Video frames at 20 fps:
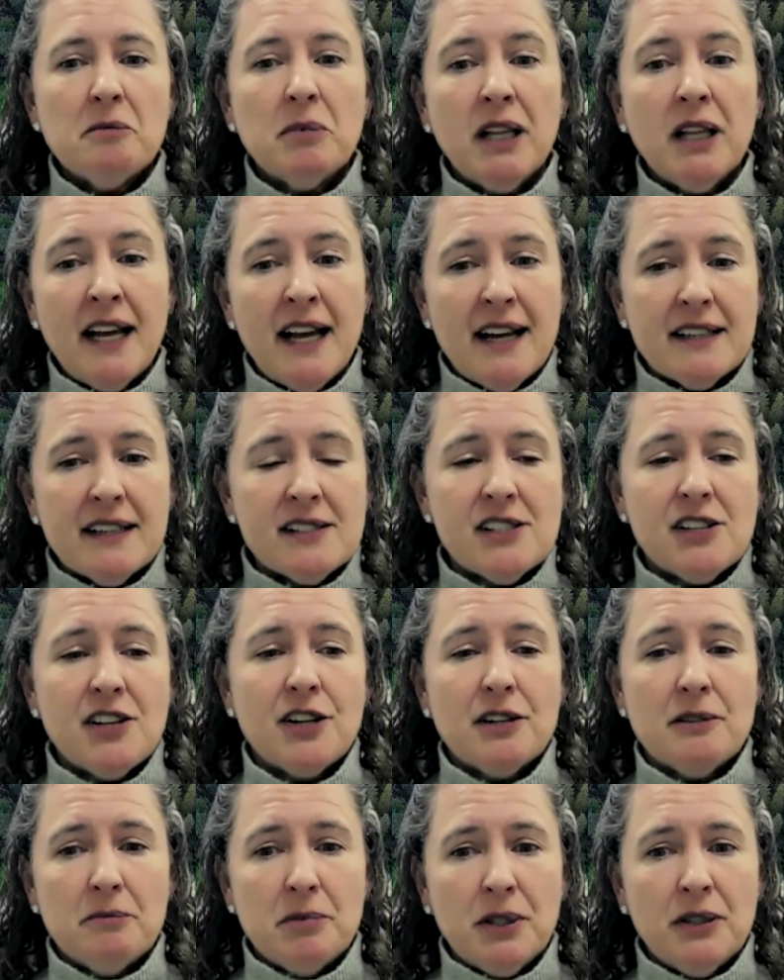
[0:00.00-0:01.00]
Plus,
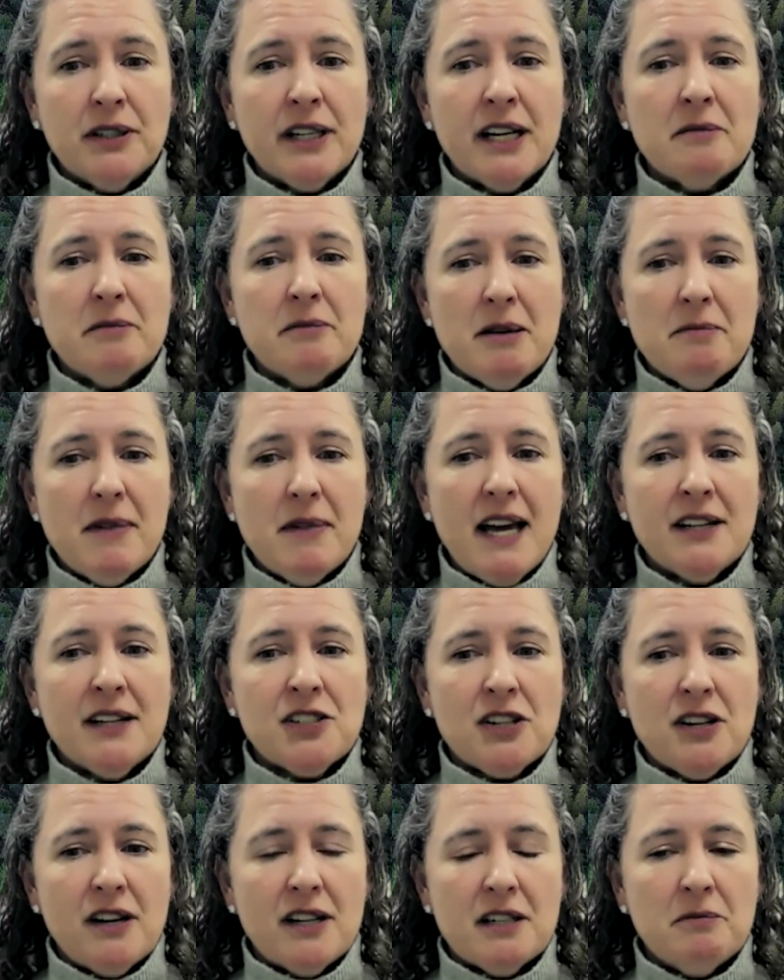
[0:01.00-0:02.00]
your employer may
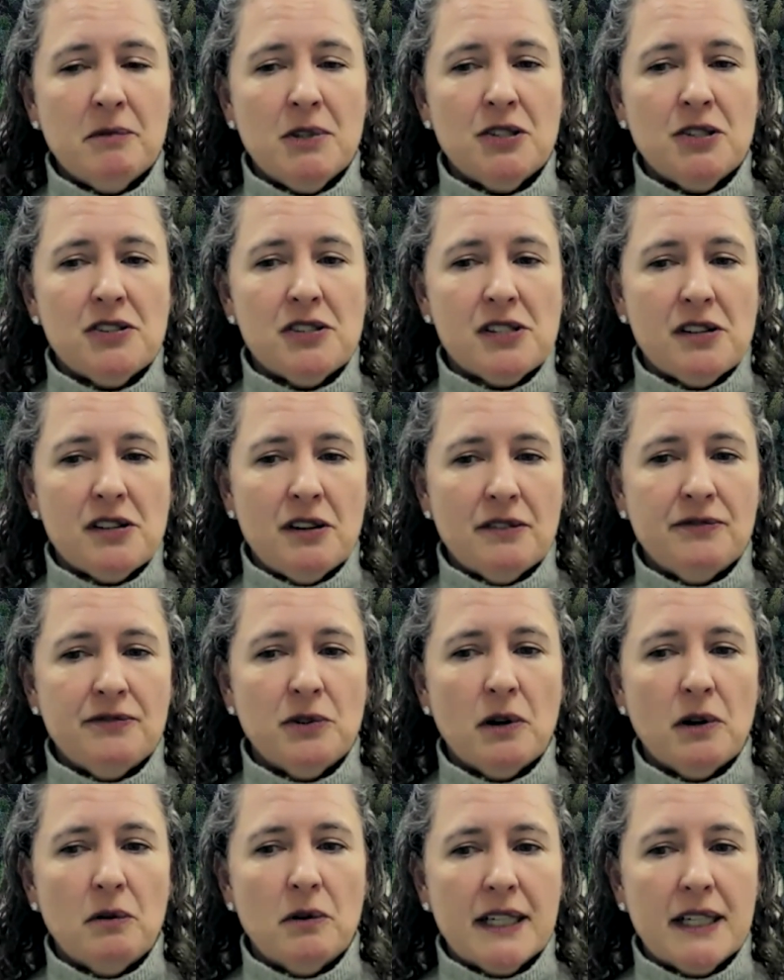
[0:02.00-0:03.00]
match contributions to your
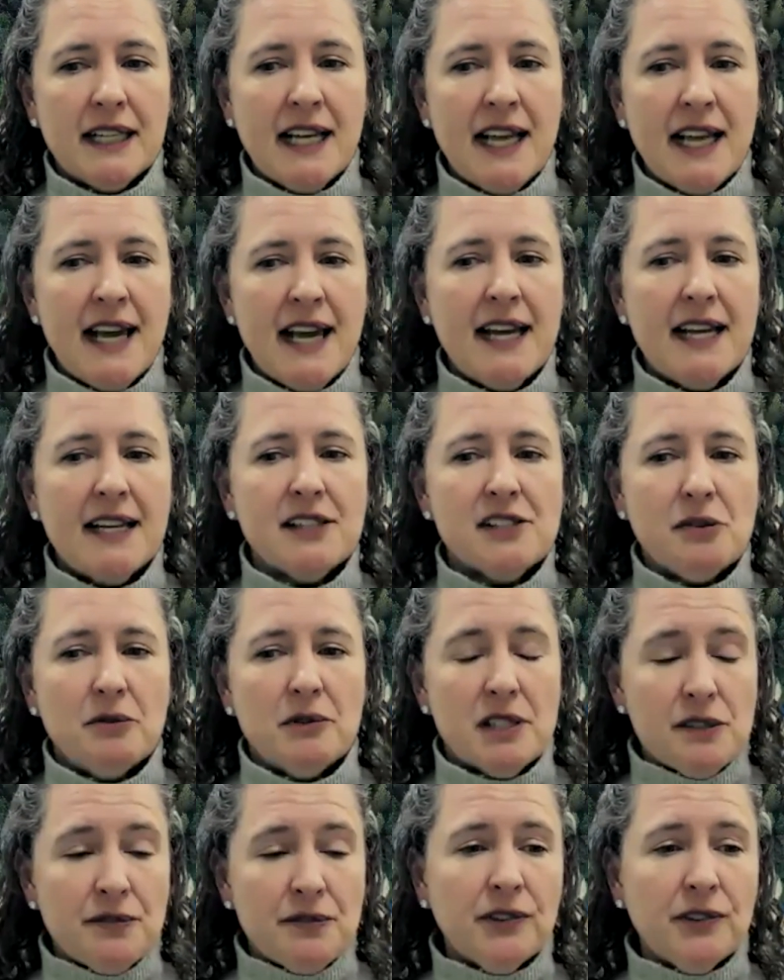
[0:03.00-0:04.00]
401k, so
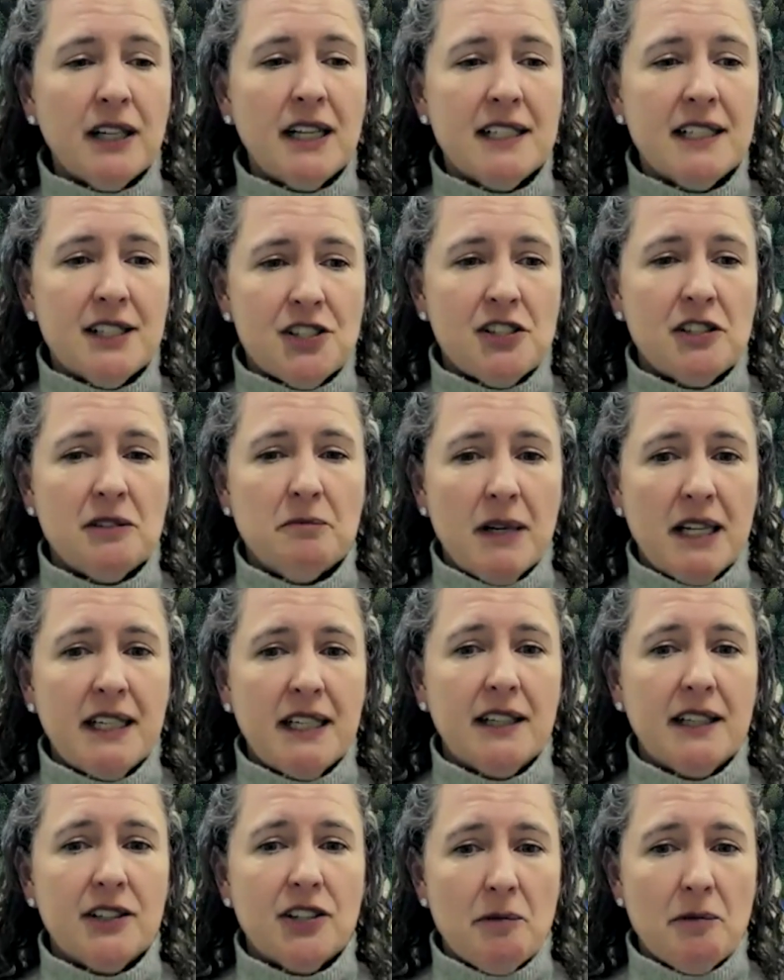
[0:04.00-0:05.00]
it's free additional money
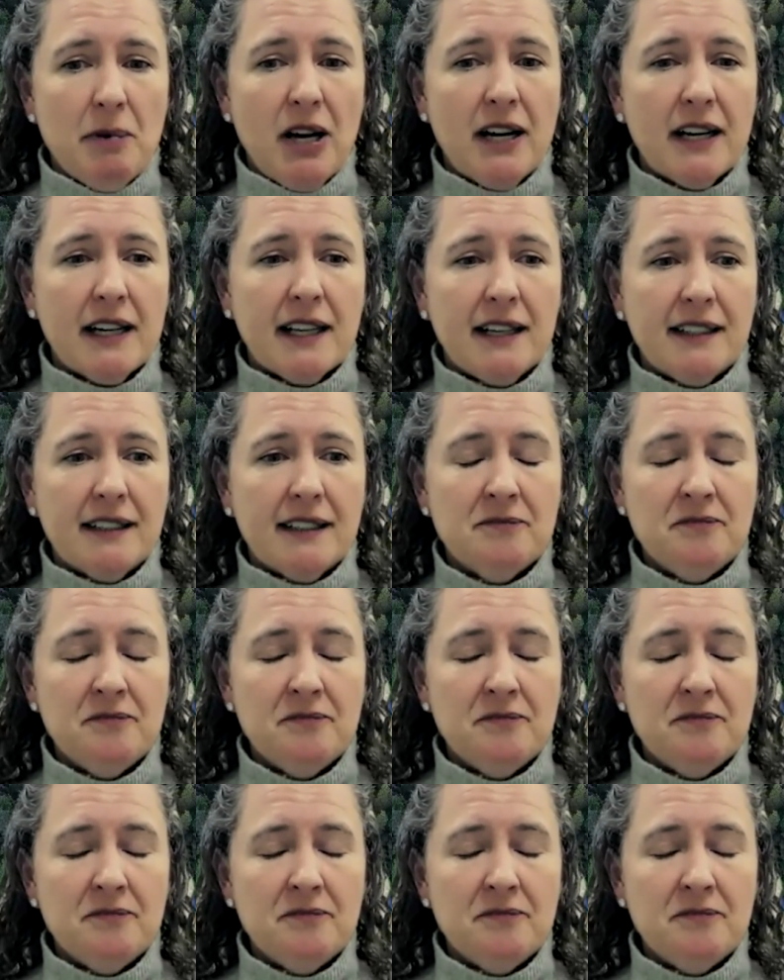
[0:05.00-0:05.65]
in your pocket.